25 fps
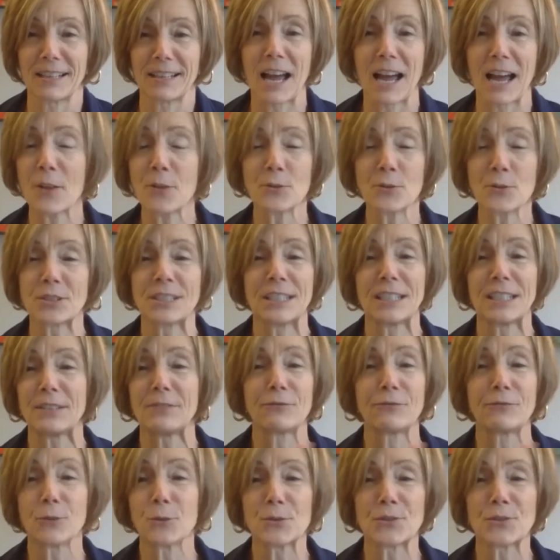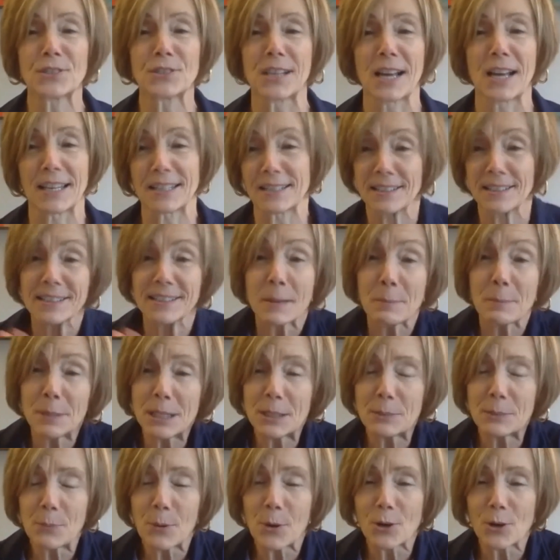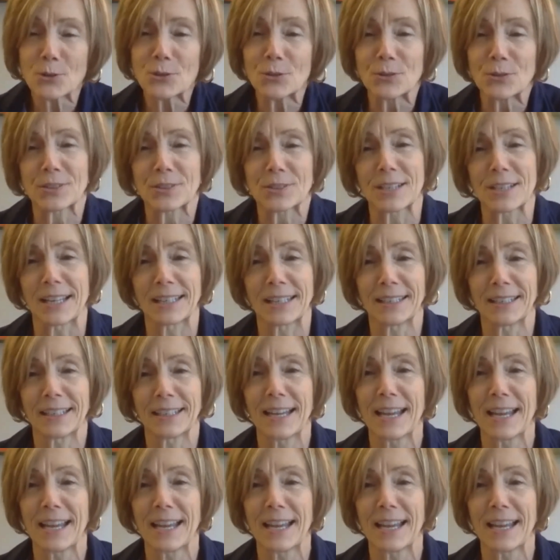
Others need full sun. Some need partial sun.